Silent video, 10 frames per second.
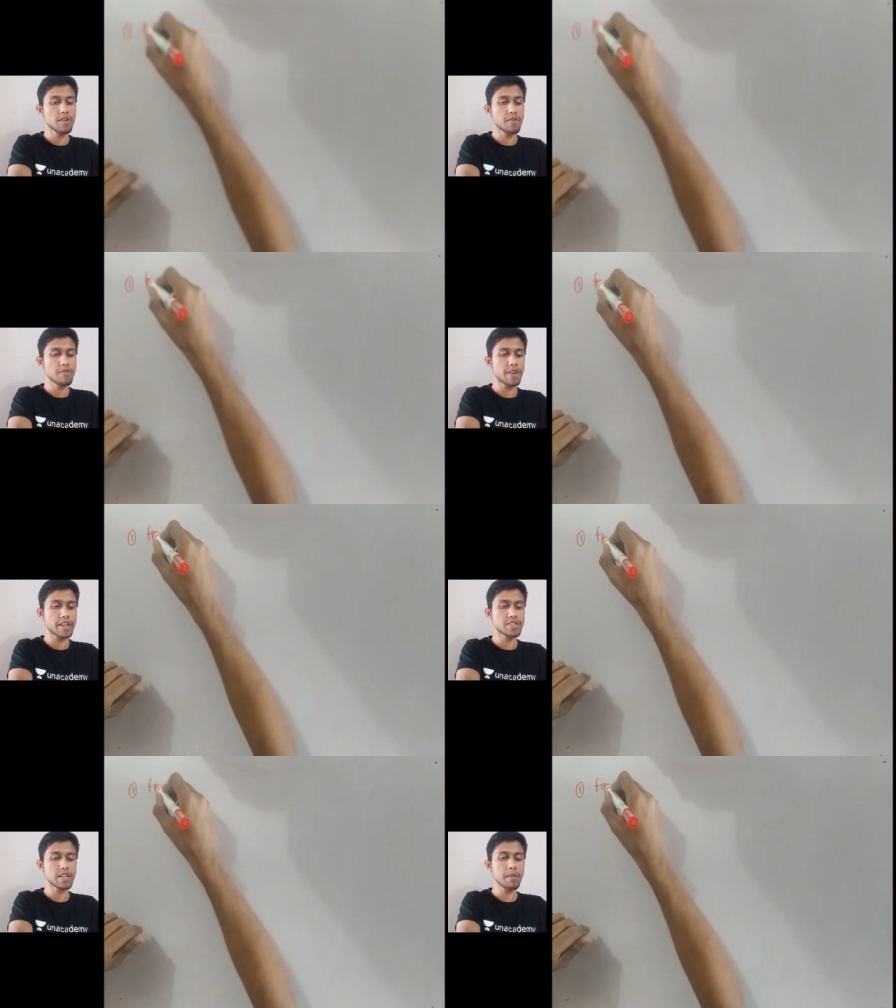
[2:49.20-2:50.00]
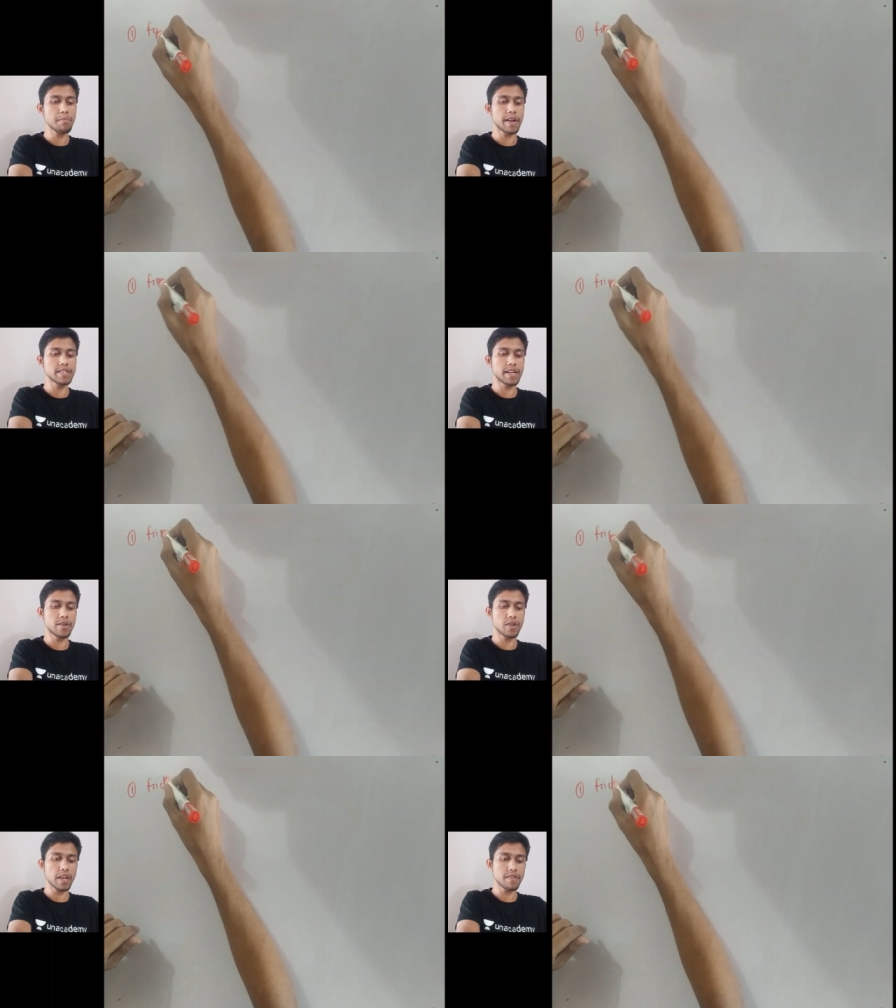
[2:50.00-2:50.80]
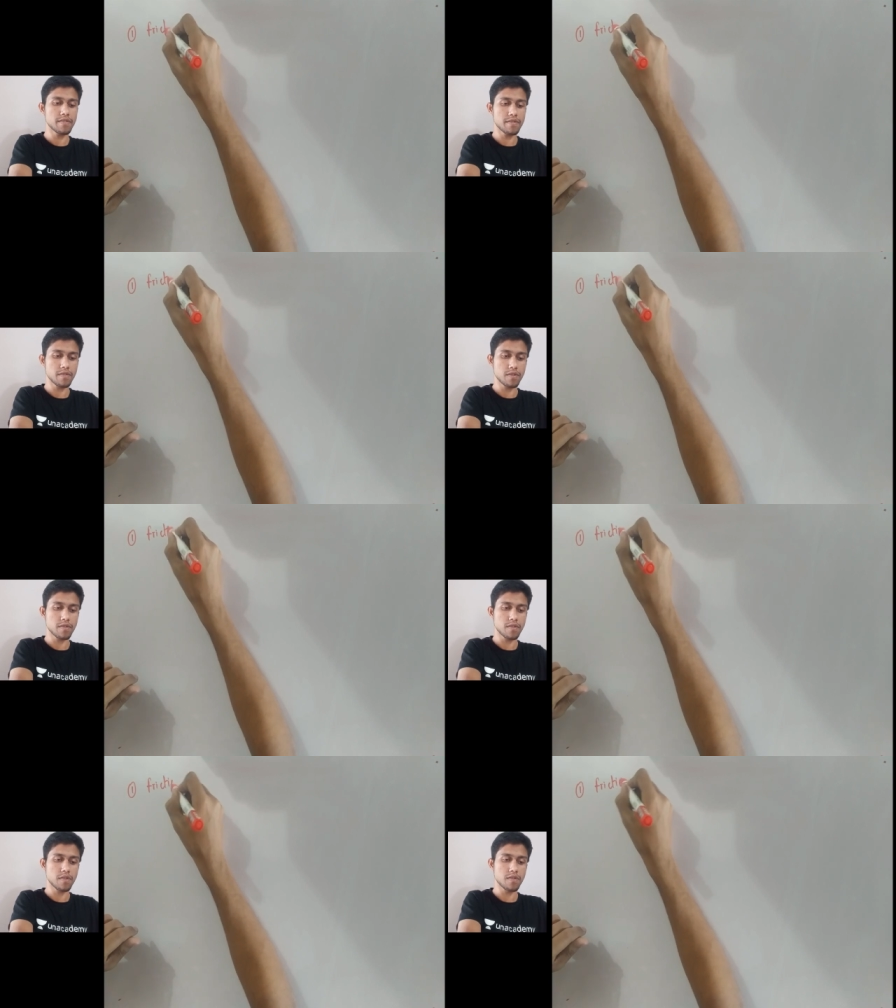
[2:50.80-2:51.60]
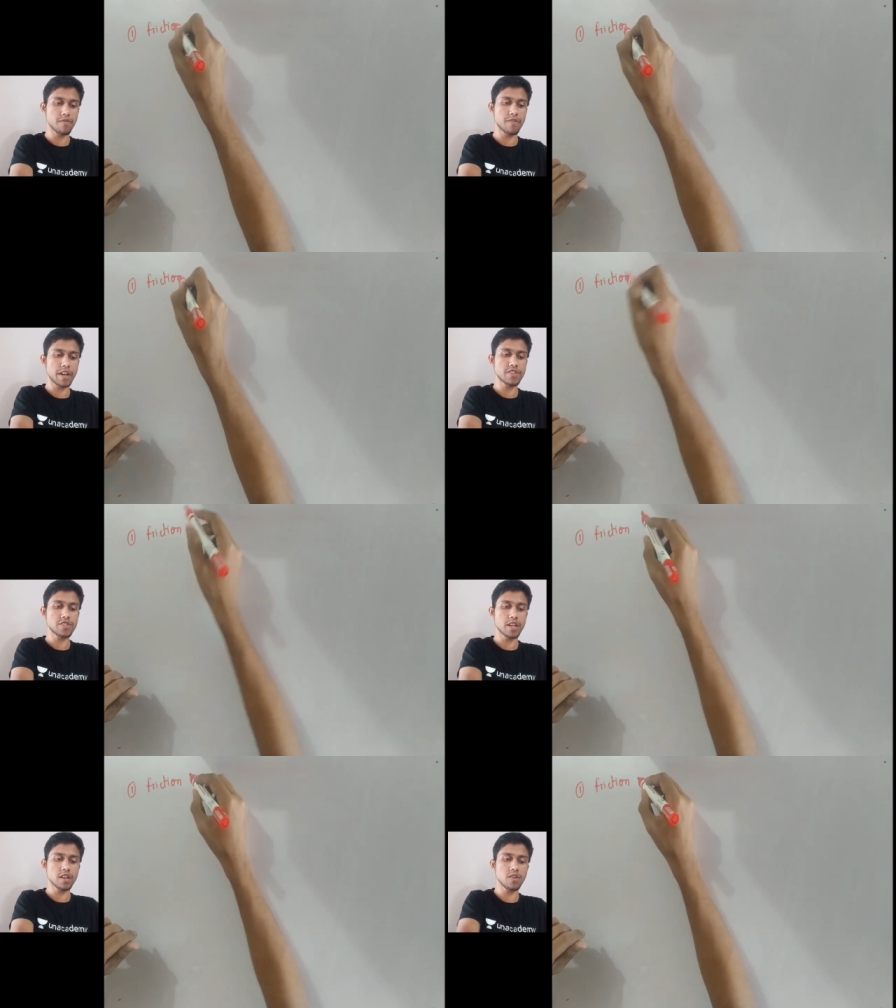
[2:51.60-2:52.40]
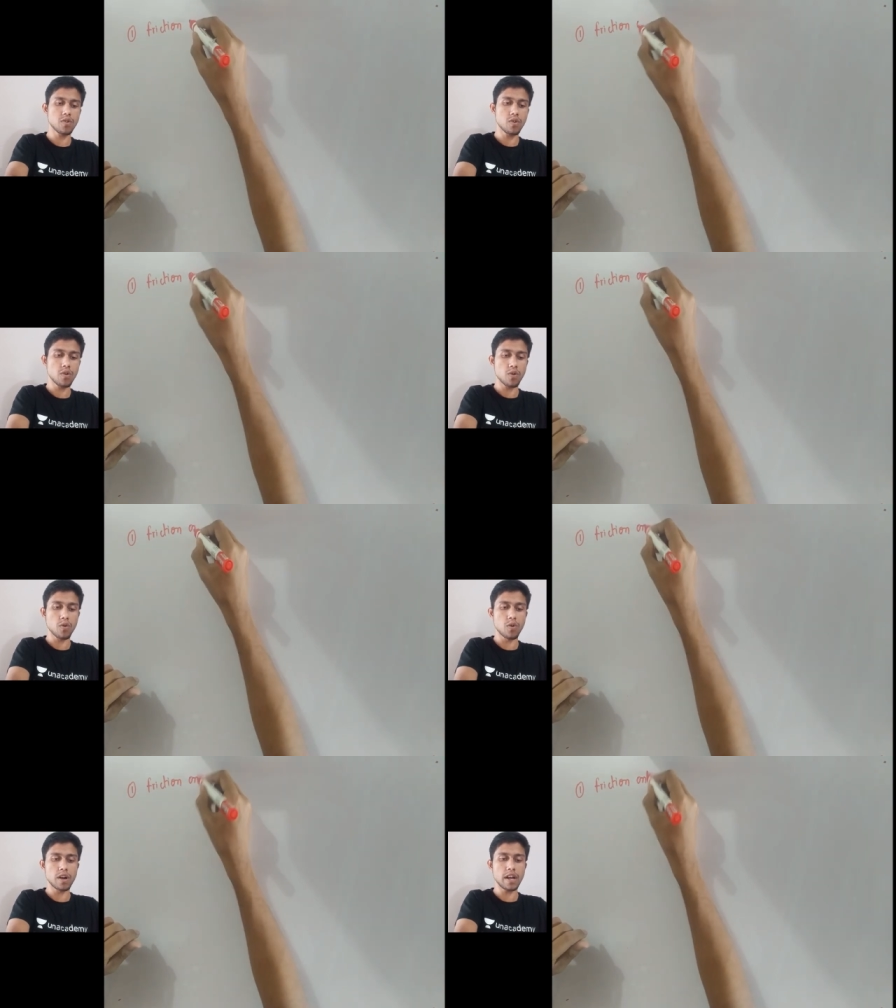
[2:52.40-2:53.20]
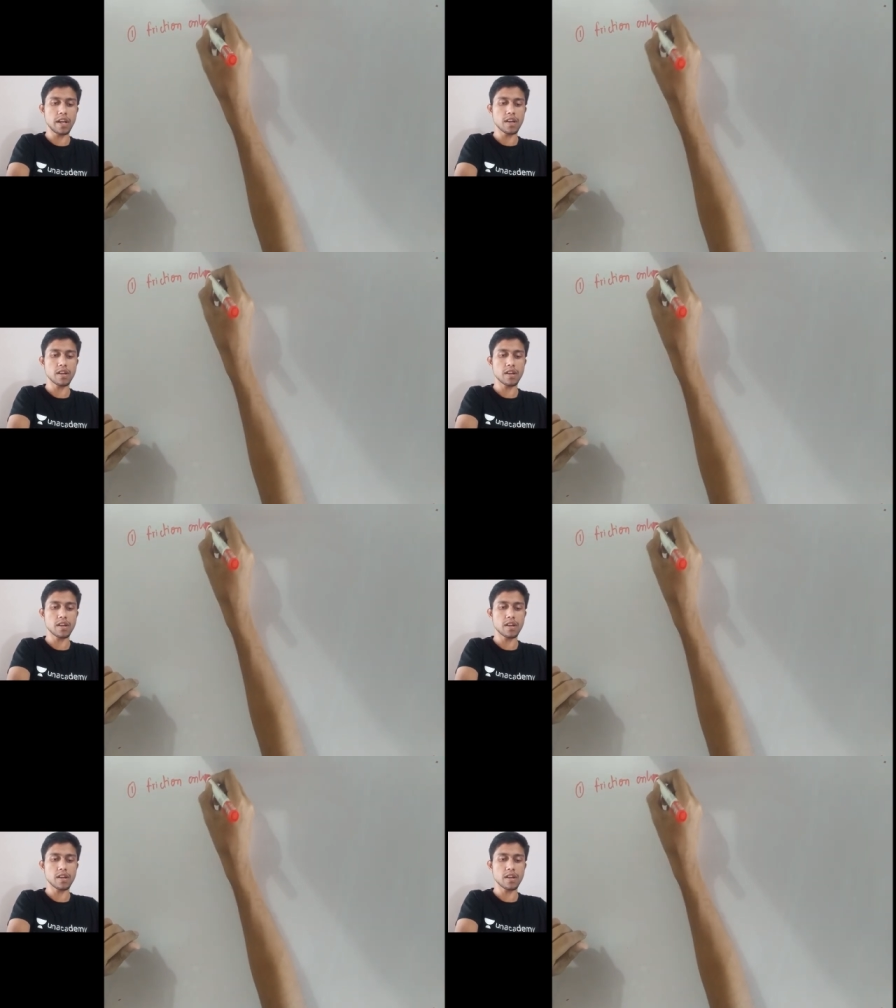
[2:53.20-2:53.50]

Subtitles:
friction present. Okay, friction only.